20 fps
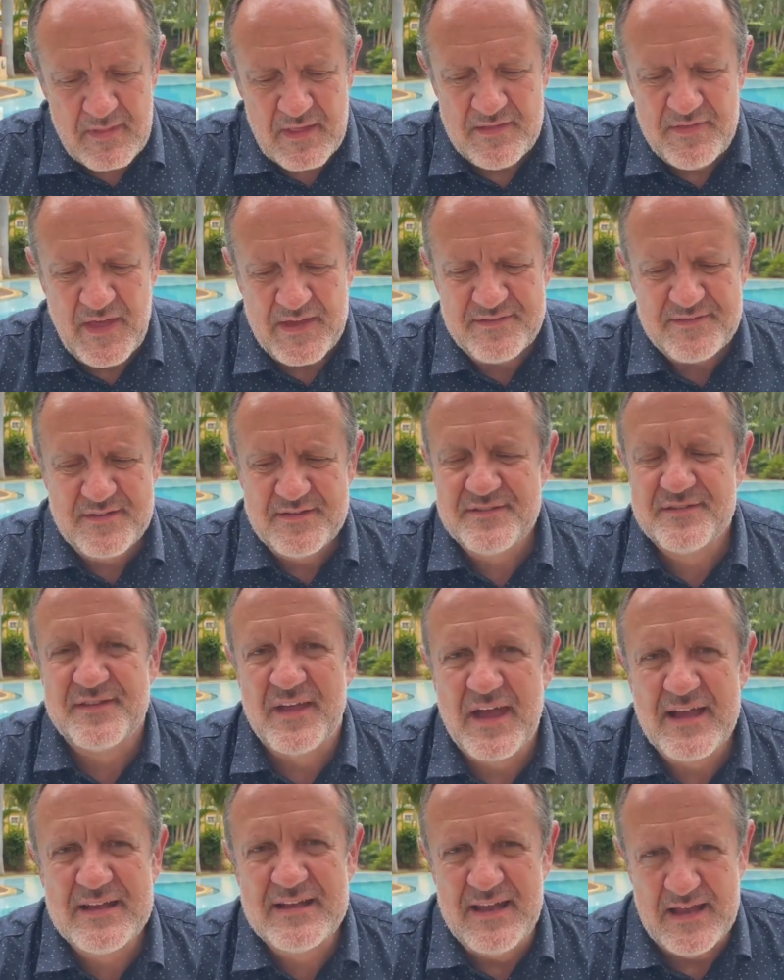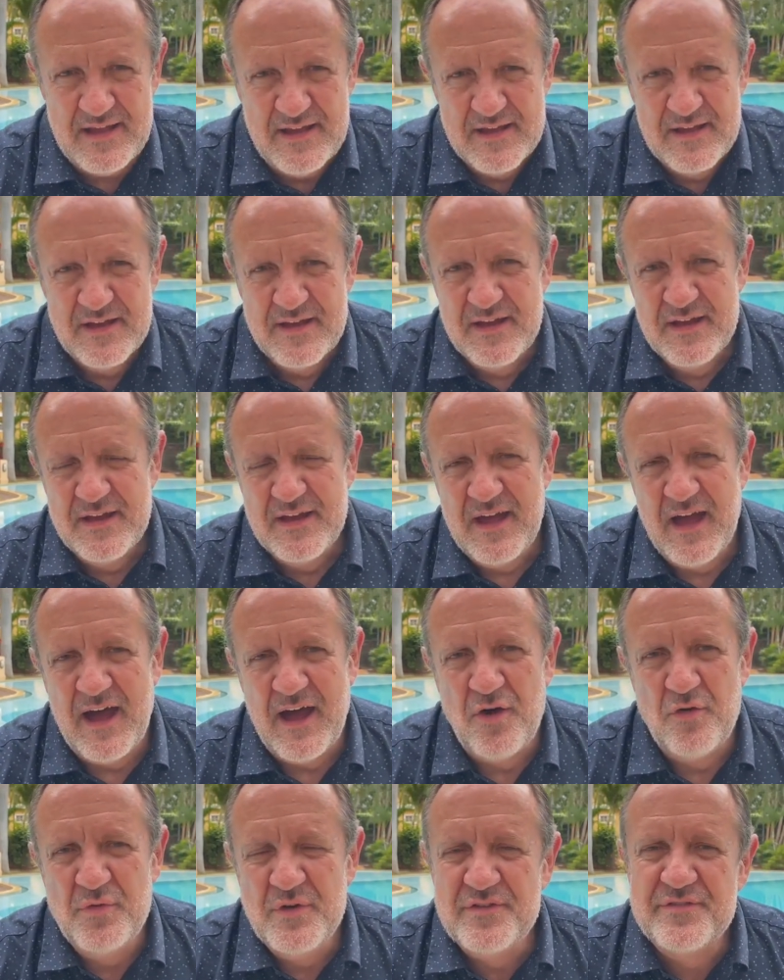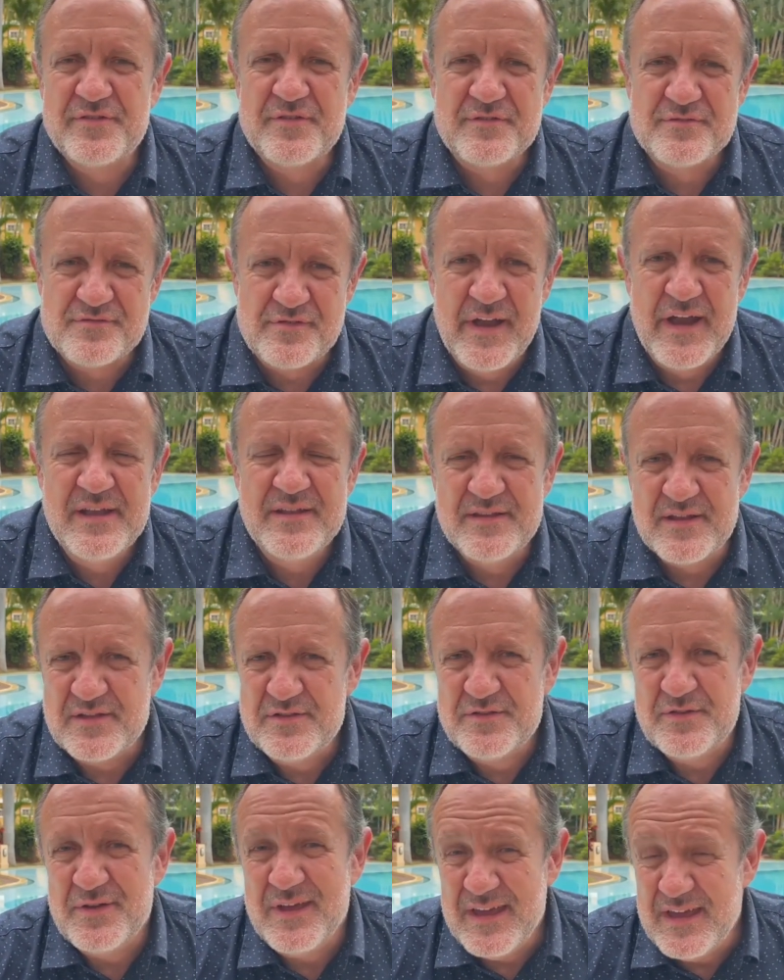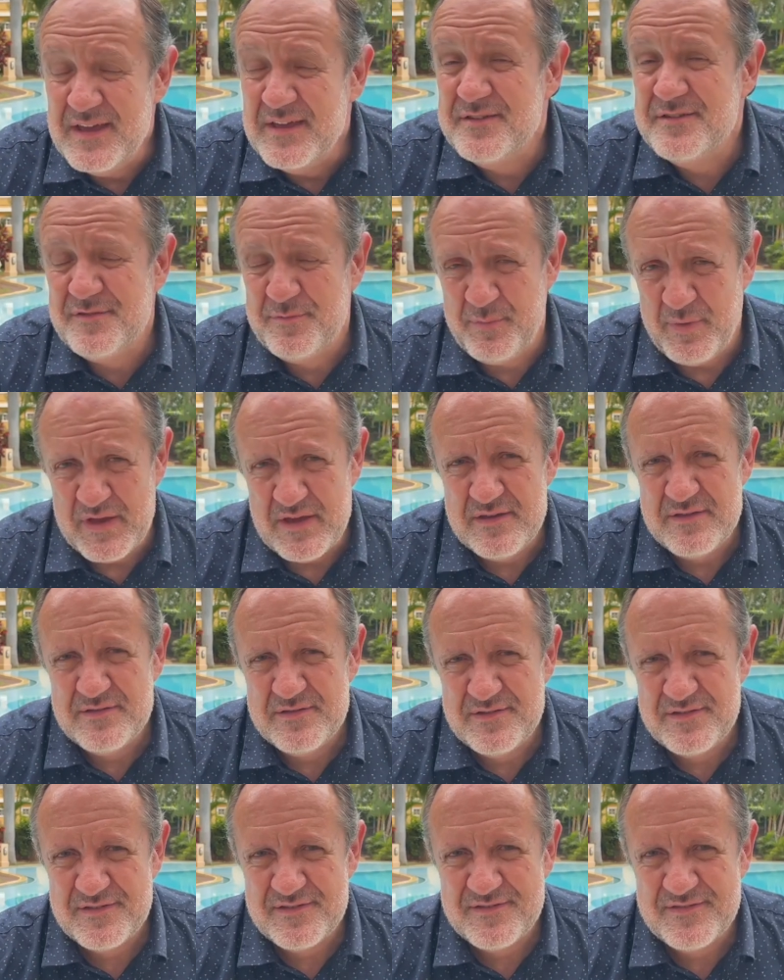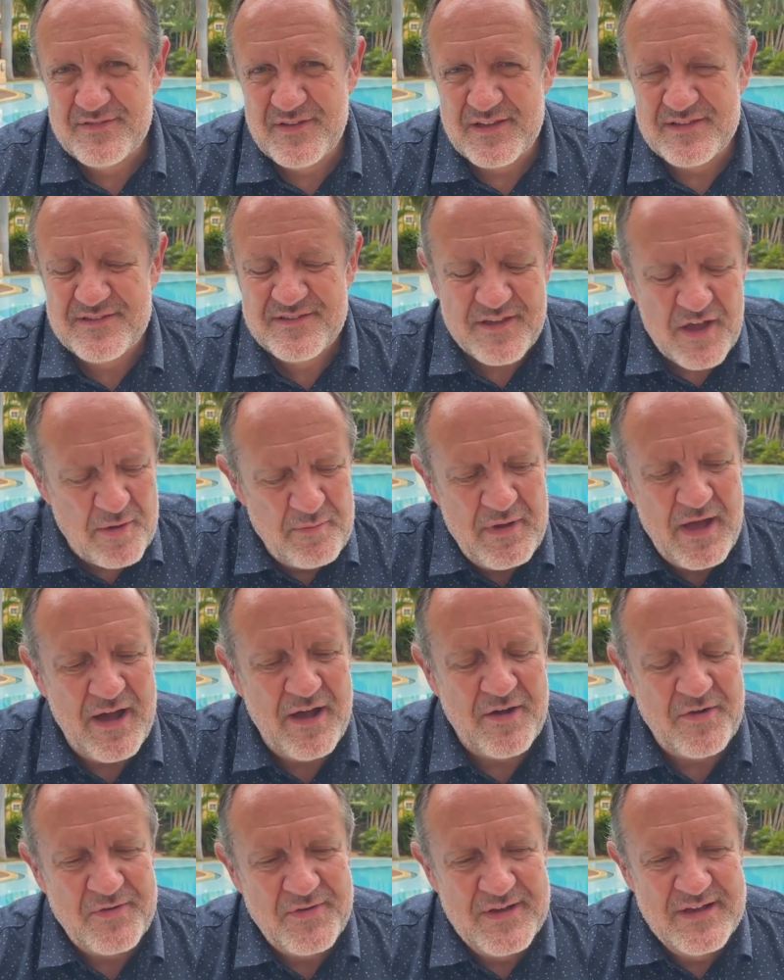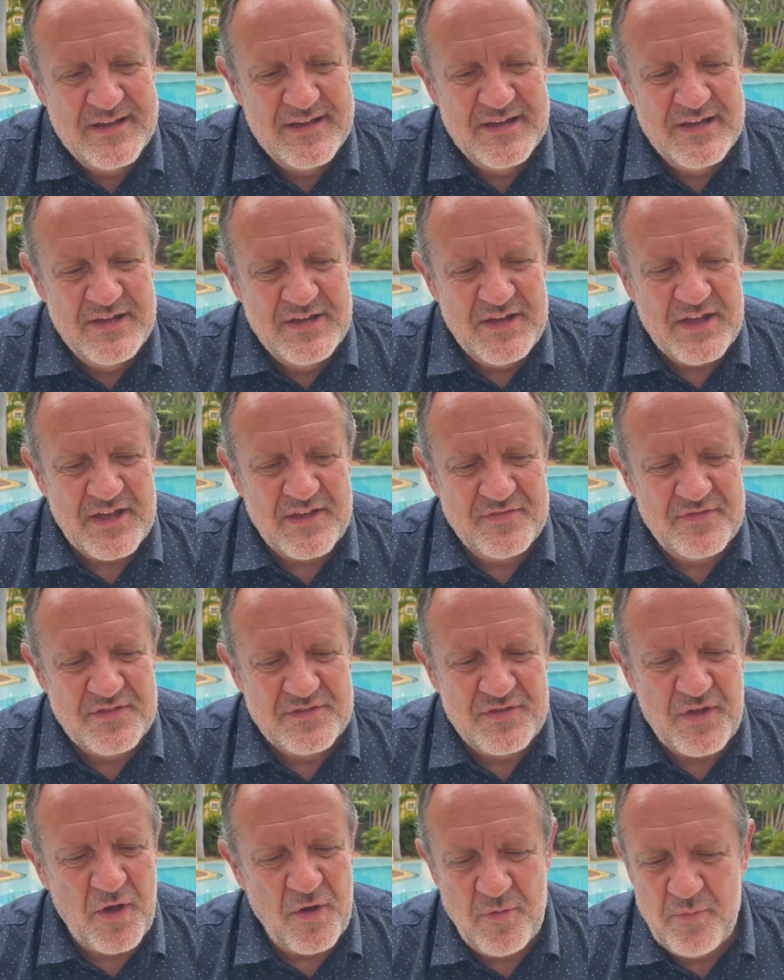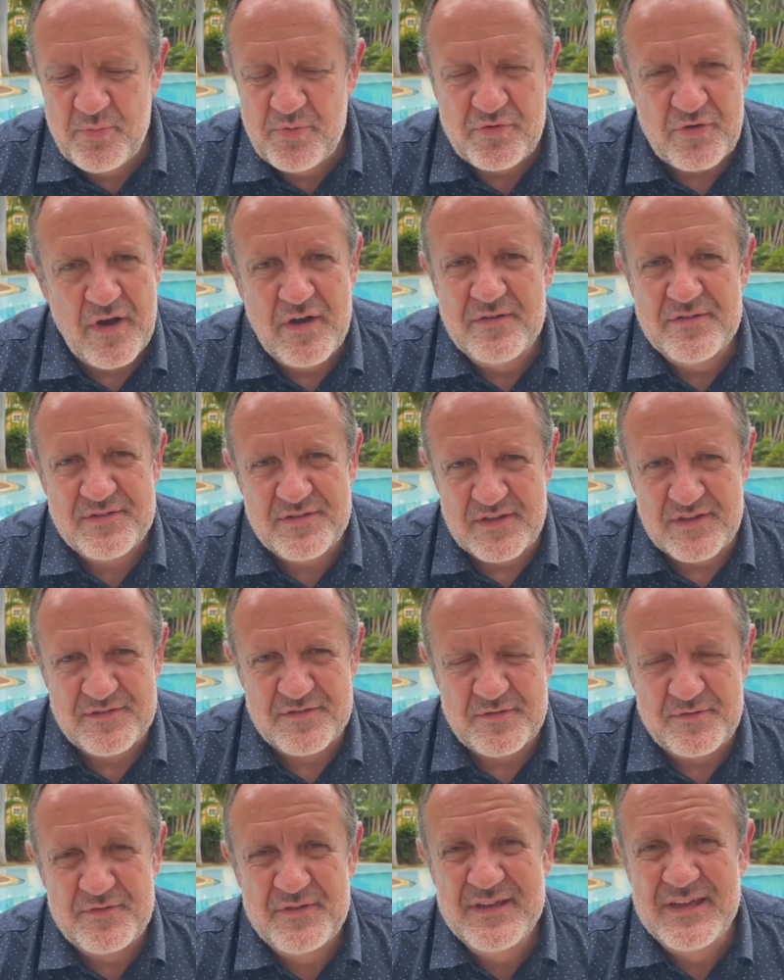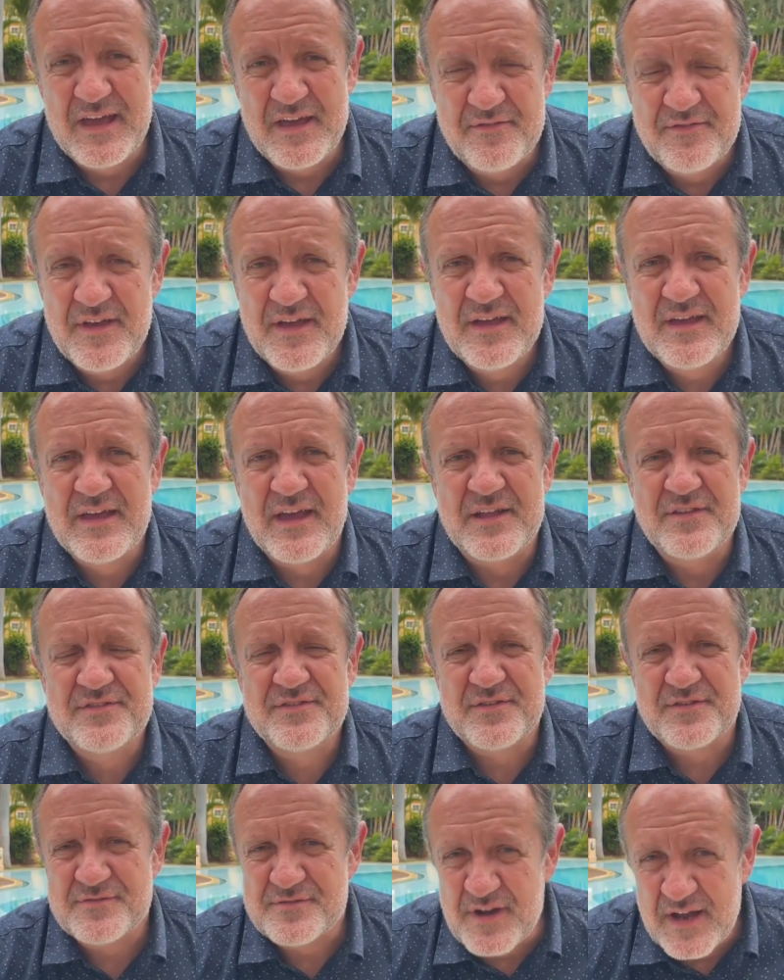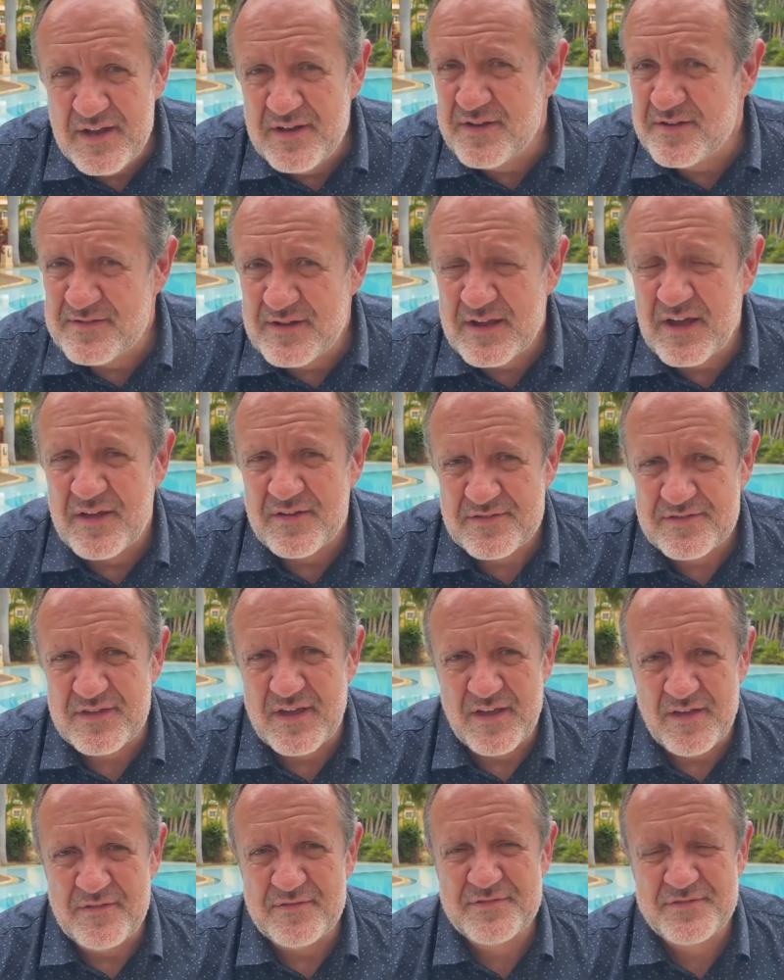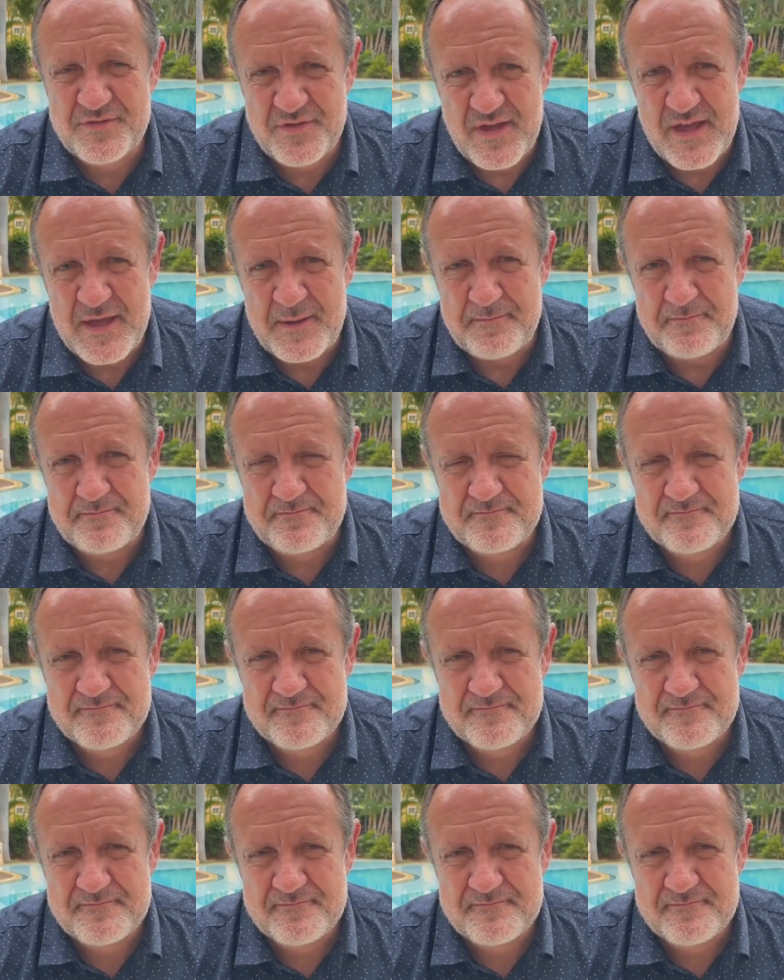That's exactly how we surrender to His peace. And somehow, in this whole process of giving and surrendering ourselves to Him,